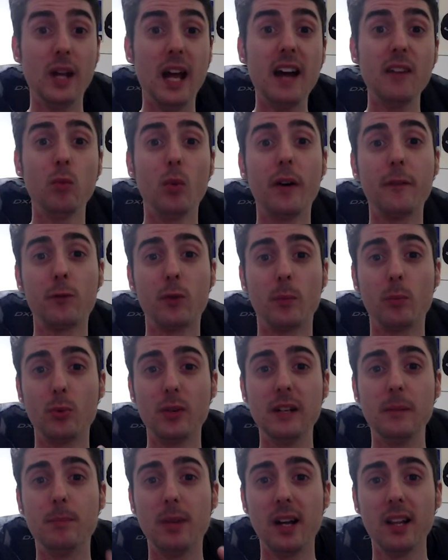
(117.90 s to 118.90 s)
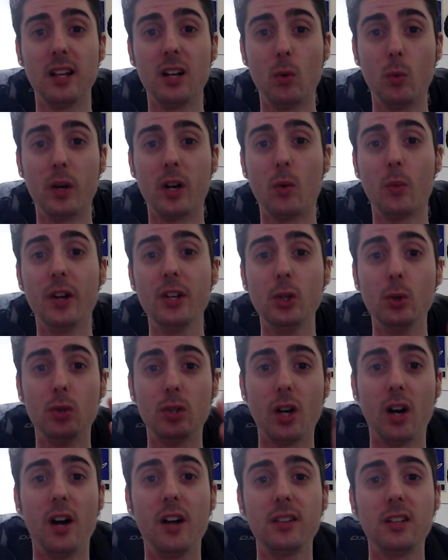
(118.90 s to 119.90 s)
We have one for Brie Bella where when you
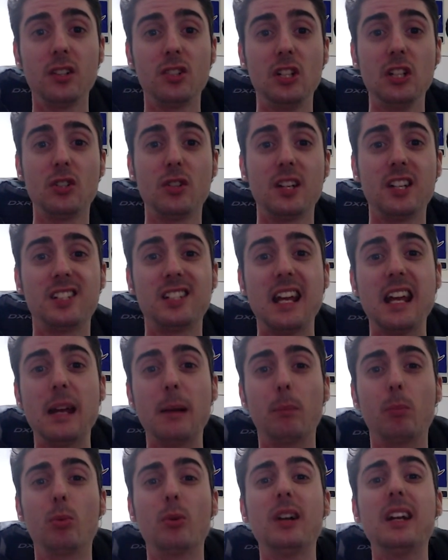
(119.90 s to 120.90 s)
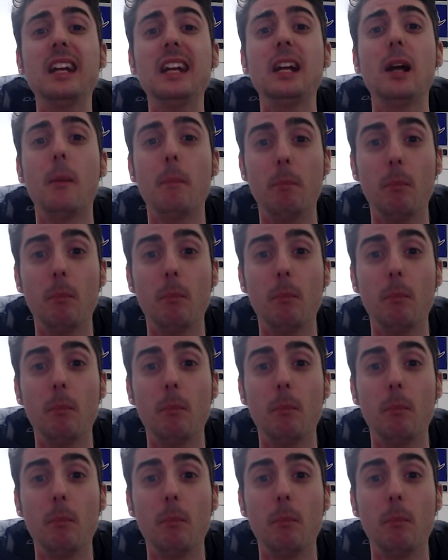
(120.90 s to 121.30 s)
taunt, she's going to say Brie